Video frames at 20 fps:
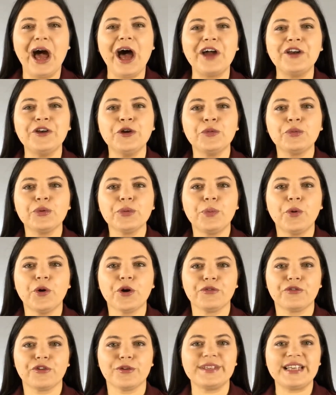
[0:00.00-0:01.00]
A new
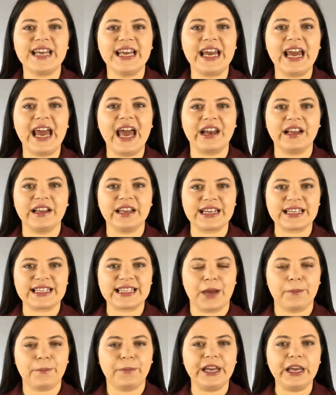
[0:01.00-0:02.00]
report from data analytics
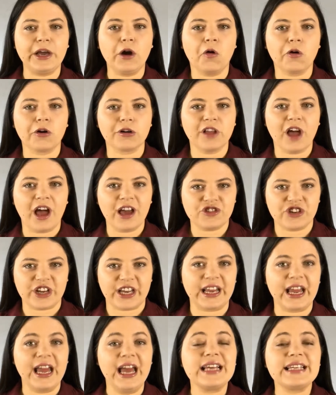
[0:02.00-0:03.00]
company
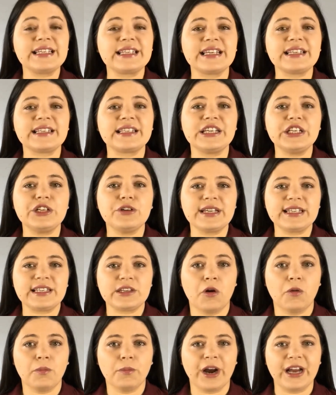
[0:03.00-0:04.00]
CoreLogic says that U.S.
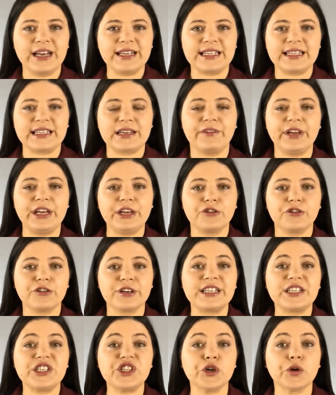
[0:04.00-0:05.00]
home prices have
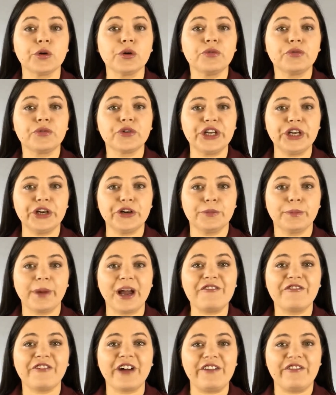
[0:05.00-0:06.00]
increased year over year
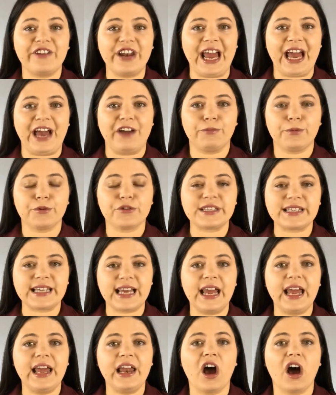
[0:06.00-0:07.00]
by
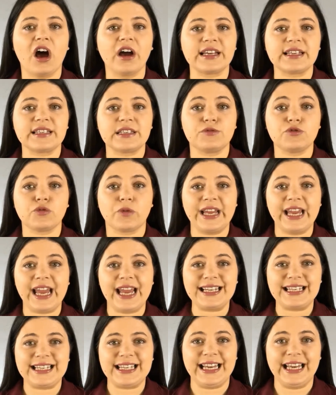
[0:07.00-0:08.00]
5.5% in August of
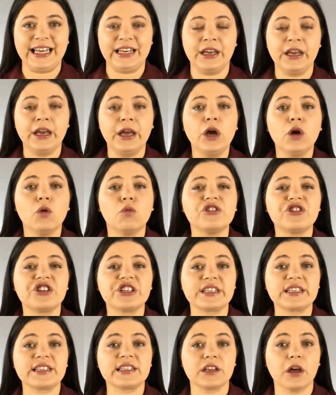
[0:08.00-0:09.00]
2018, which
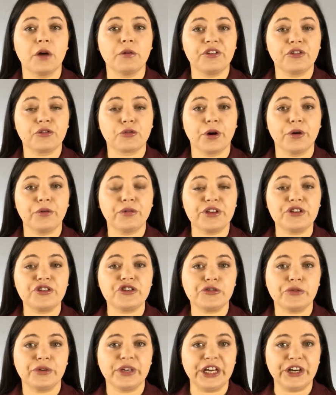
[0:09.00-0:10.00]
is the slowest growth in
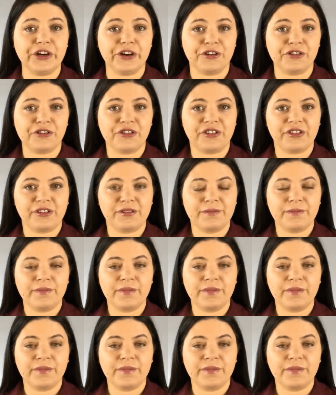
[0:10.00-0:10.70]
2 years.